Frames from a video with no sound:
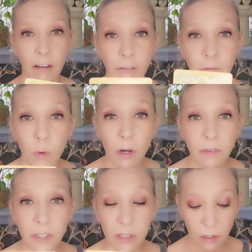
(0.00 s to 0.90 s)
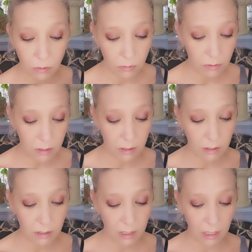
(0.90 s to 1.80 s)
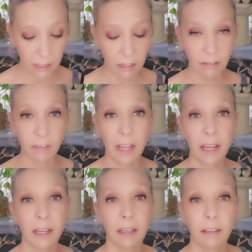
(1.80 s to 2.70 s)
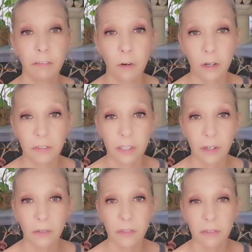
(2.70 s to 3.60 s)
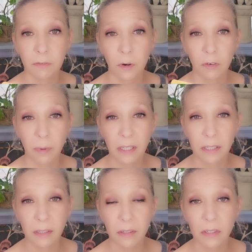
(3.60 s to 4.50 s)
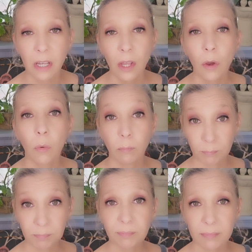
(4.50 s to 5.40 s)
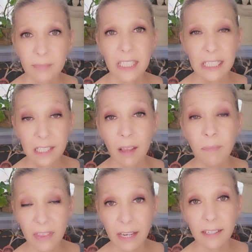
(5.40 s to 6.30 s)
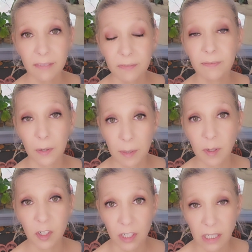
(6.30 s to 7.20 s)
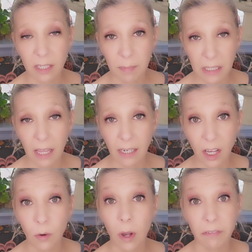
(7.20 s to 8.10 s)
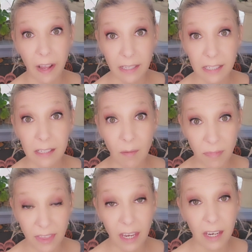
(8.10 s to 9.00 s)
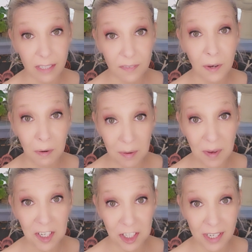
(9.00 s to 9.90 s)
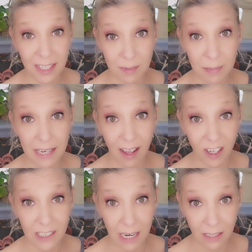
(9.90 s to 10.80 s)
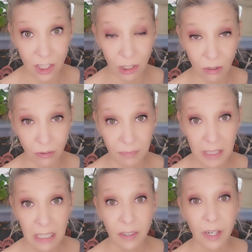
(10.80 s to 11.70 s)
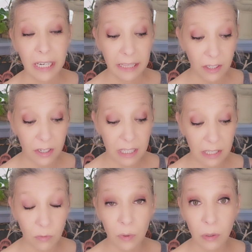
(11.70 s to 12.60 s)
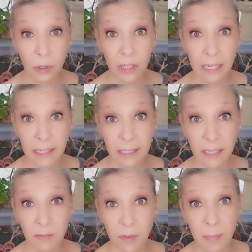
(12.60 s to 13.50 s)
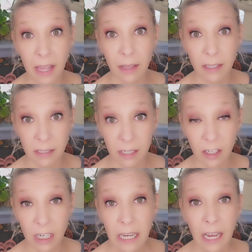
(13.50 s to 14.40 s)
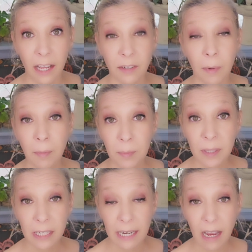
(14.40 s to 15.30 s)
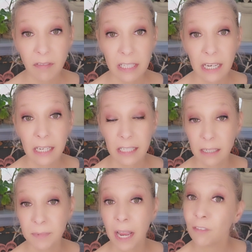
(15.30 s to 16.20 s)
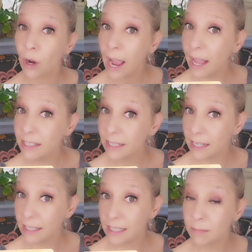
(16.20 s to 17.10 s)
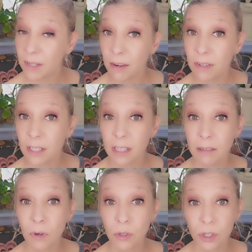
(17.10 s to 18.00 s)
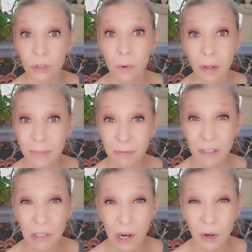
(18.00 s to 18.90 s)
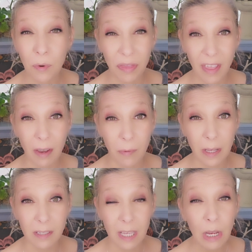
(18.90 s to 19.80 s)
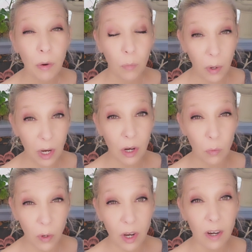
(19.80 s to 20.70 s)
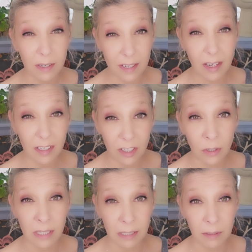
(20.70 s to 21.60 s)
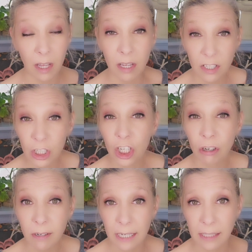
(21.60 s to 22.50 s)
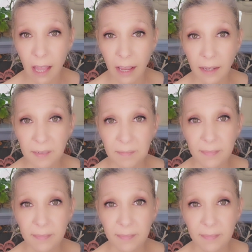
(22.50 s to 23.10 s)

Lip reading: 4 of Stones, to clarify the 4 of Stones, the 4 of Pentacles. Some things very much need to be let go of, and some things very much need to be held on to, right? There's this reorganizing of the balance here, and you're probably going to have to take a deep dive, or had to take a deep dive into the emotional realm to figure out what that was. Where does your security lie?